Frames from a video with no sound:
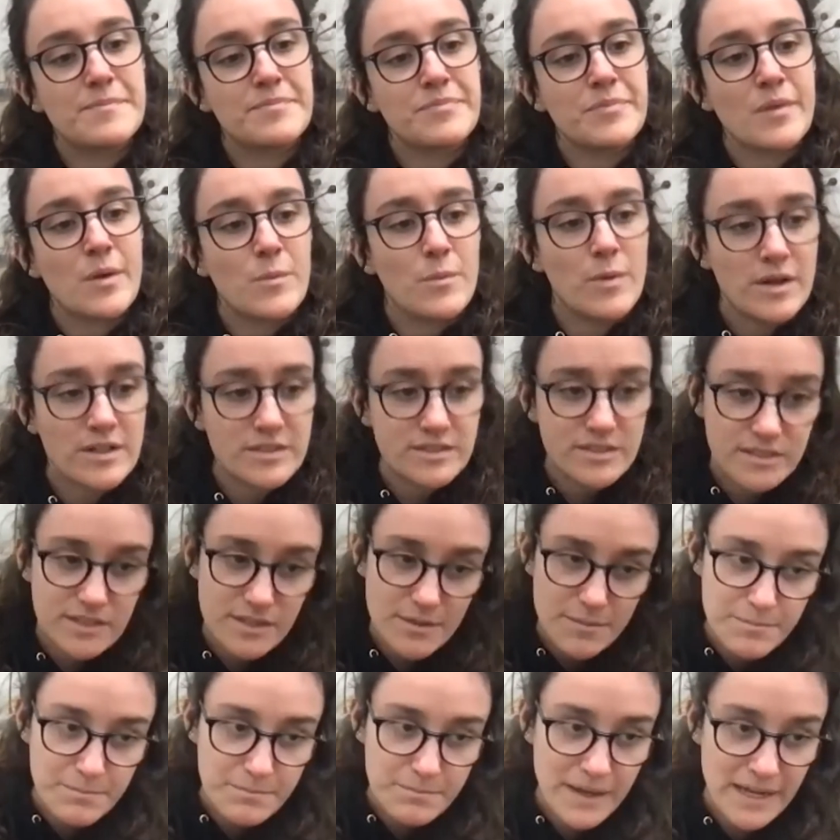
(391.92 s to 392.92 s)
whilst
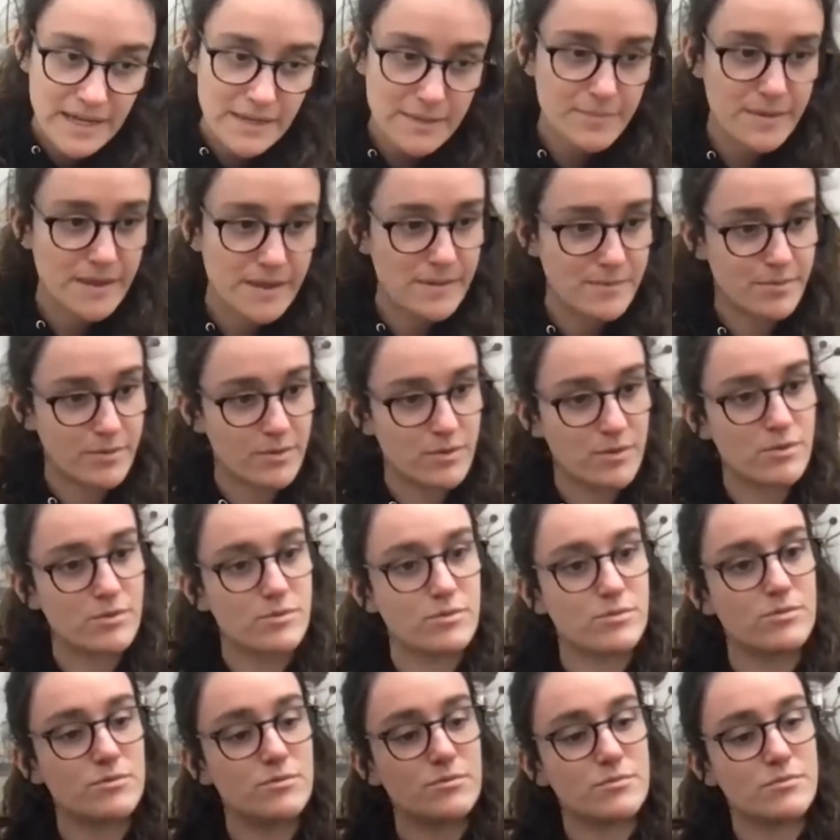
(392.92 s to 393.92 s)
many
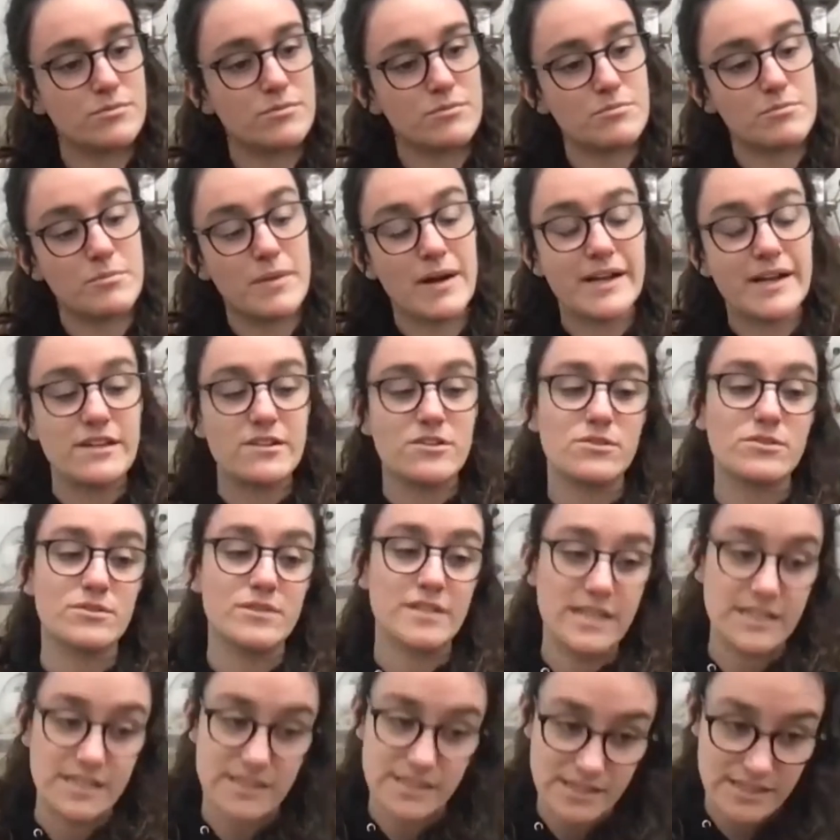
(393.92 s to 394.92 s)
people might not
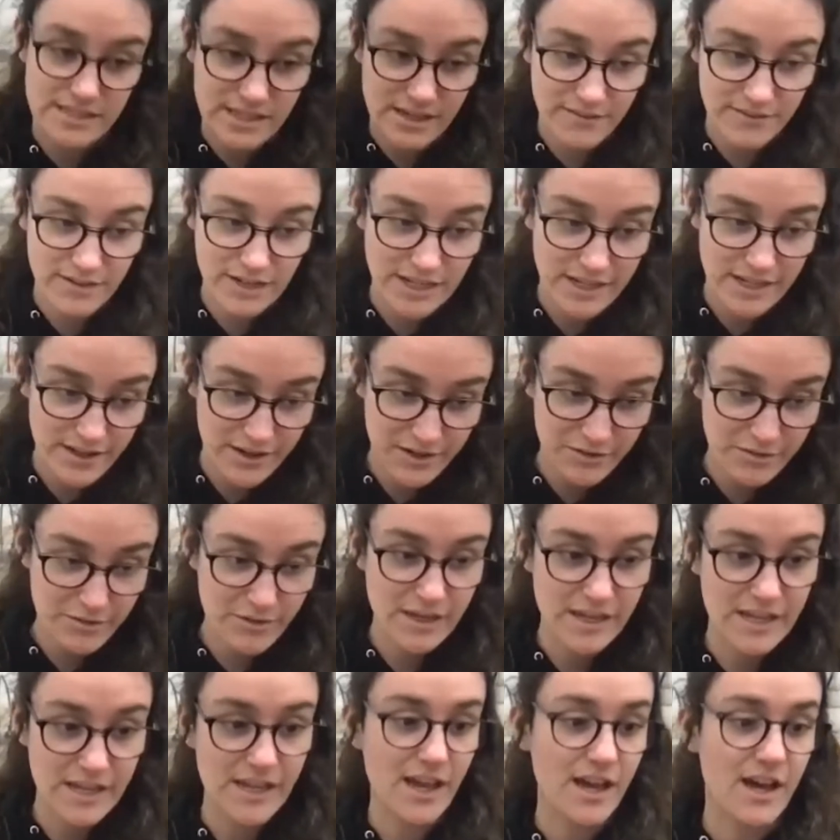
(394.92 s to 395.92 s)
necessarily
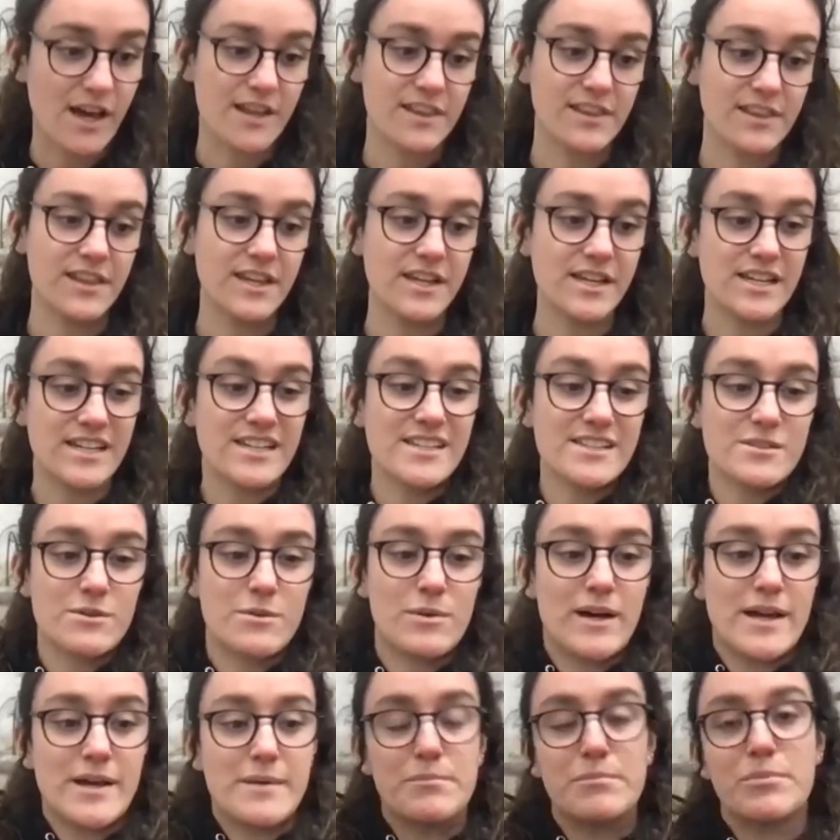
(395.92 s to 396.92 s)
agree, I think it's
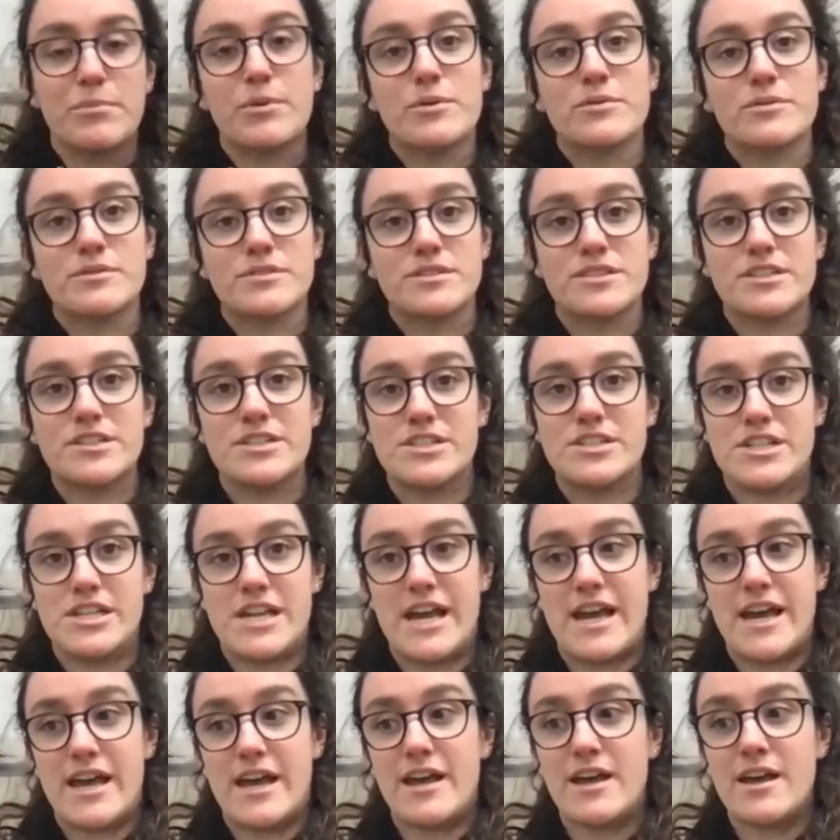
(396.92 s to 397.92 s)
quite important to
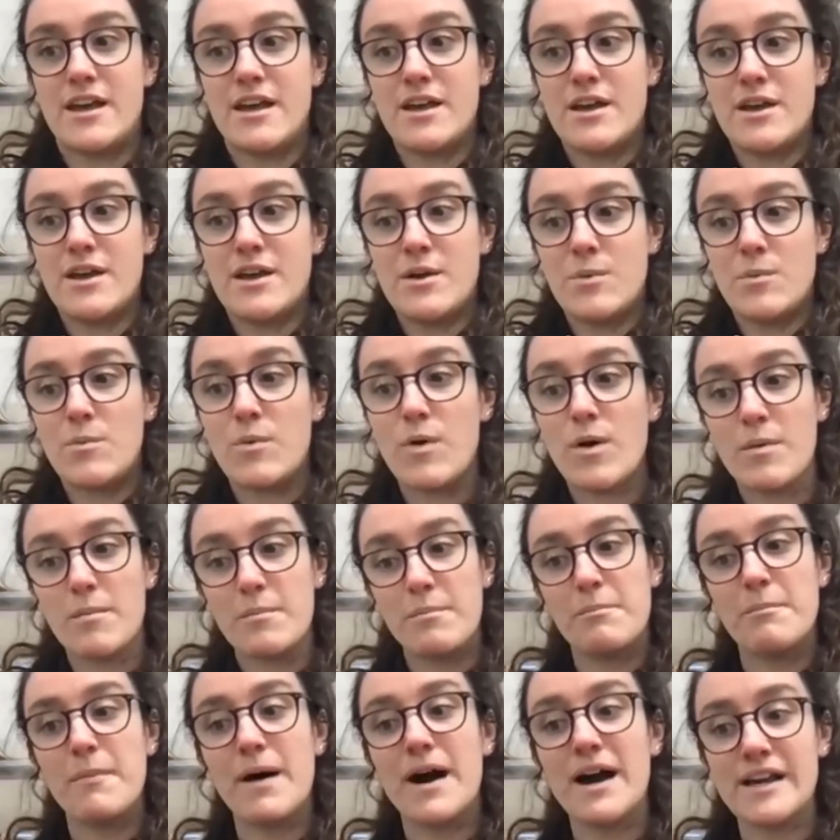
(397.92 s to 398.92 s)
share what
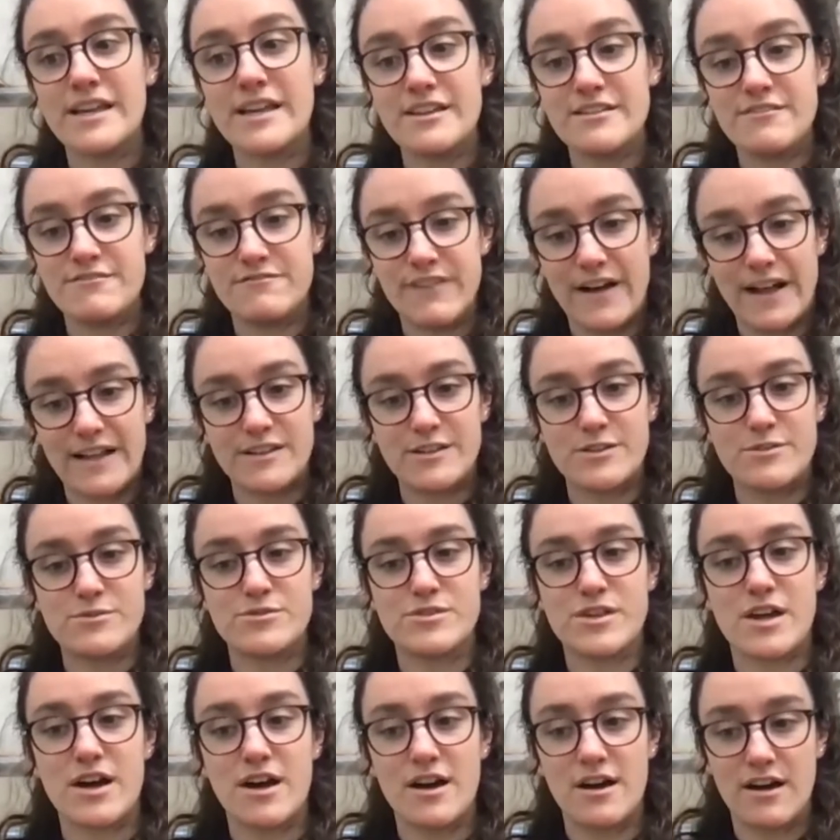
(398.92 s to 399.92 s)
my values
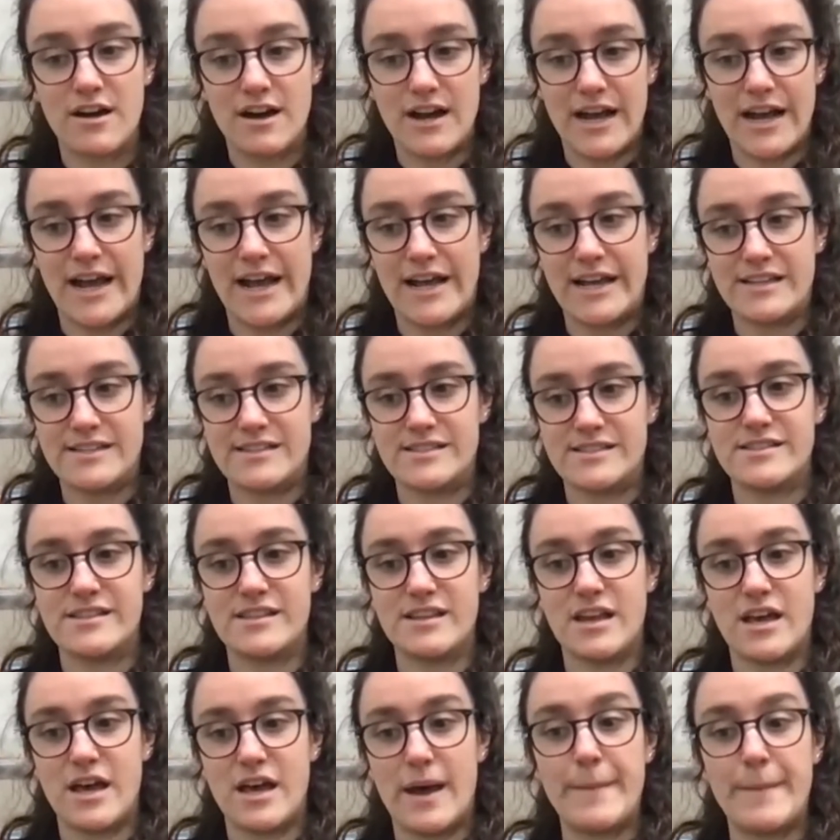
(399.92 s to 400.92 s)
are as
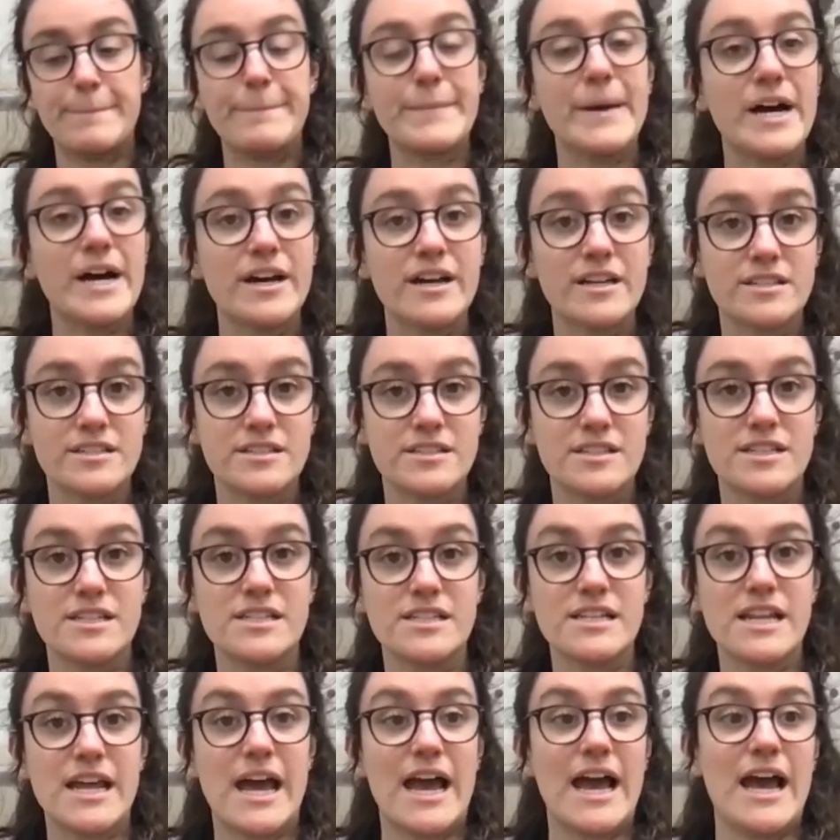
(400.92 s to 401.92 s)
a
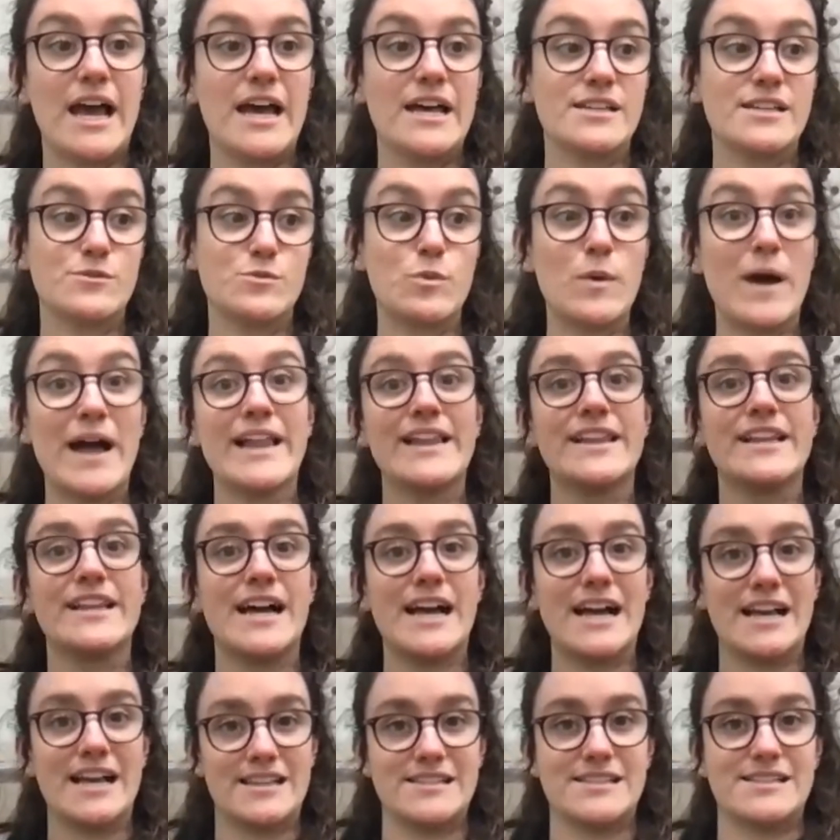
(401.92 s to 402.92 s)
person as well
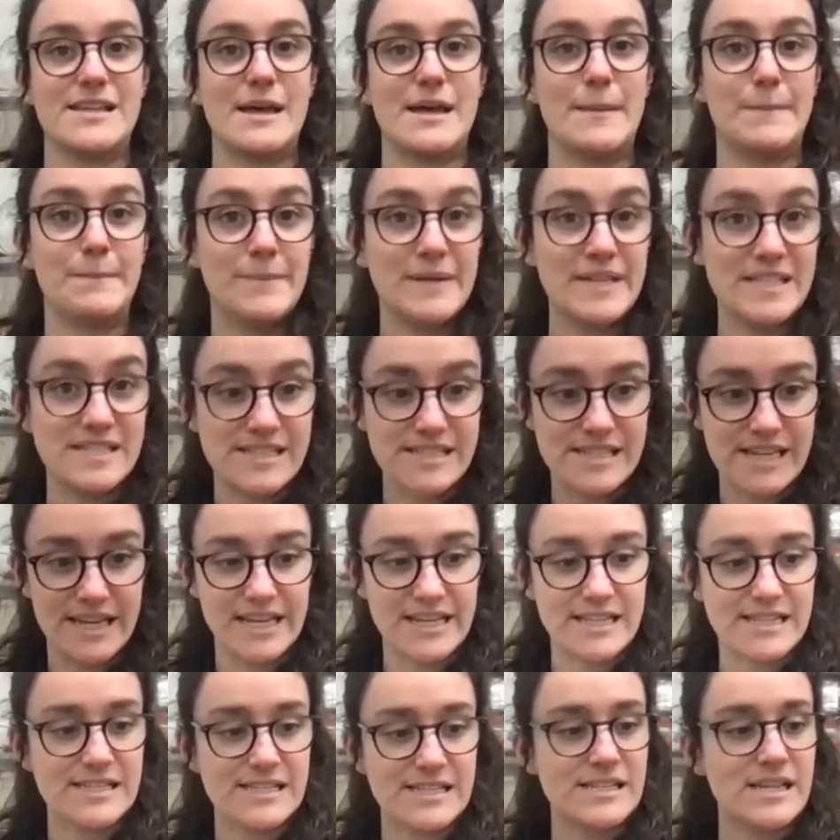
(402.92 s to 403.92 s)
as a
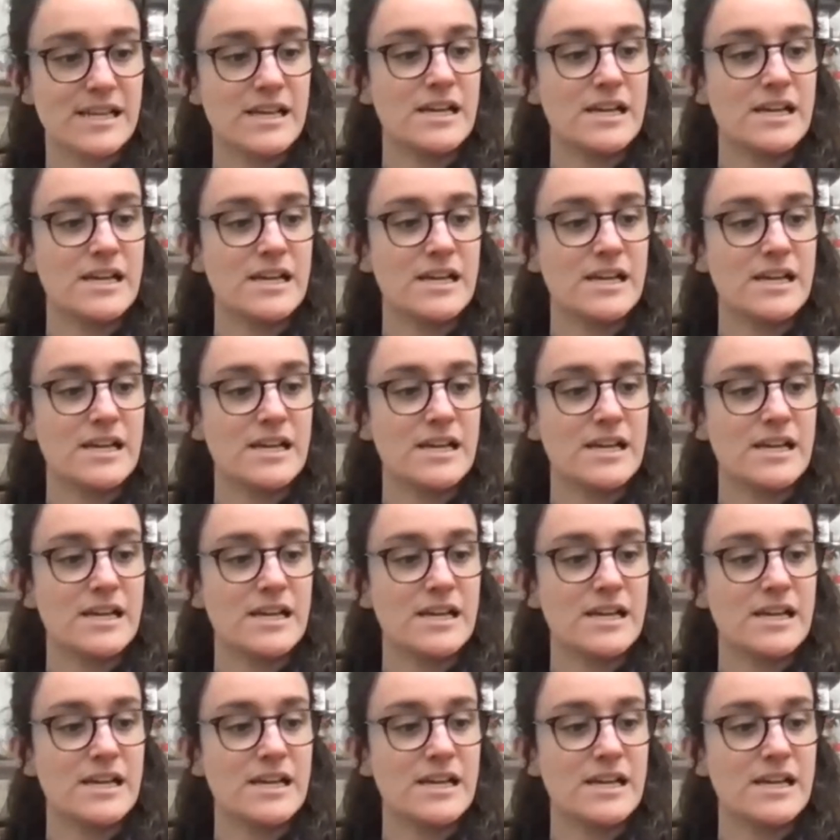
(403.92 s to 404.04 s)
business.